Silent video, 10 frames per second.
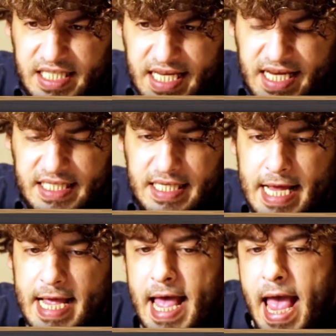g6,
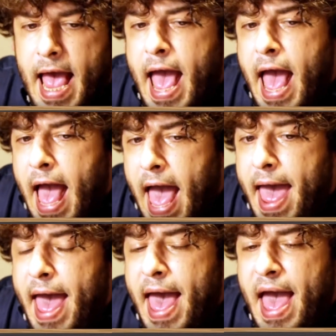
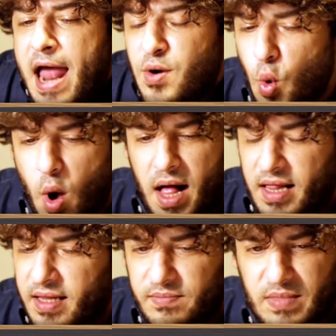and,
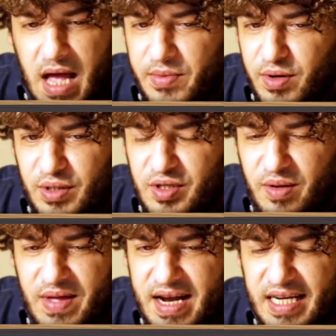well, I'm going to
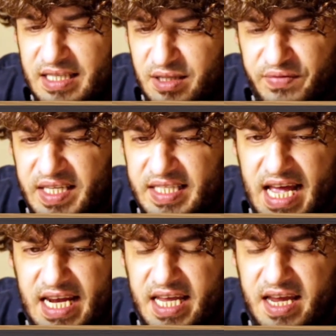stop the analysis of this
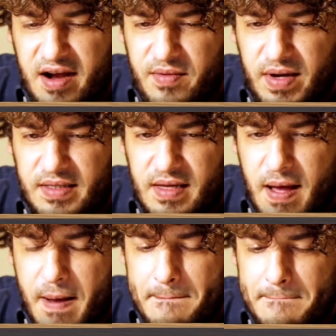line here, but
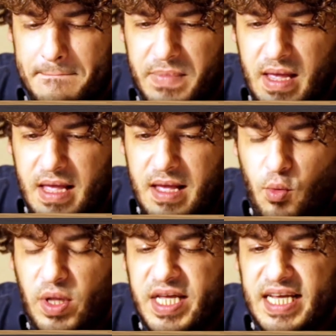
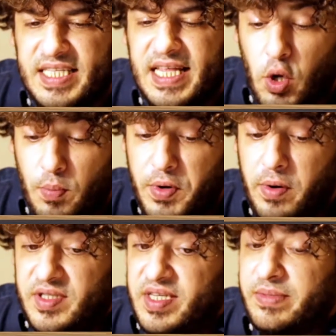what can I say? The
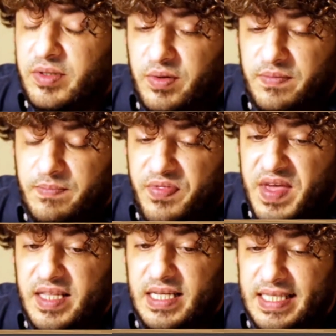computer seems to
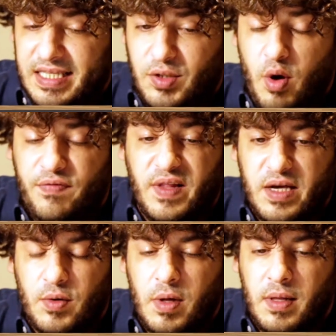think that this is
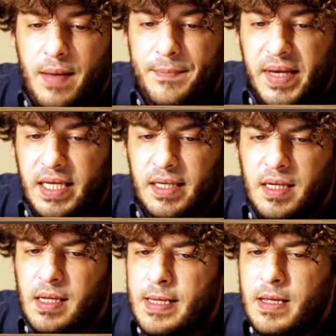roughly equal. I mean,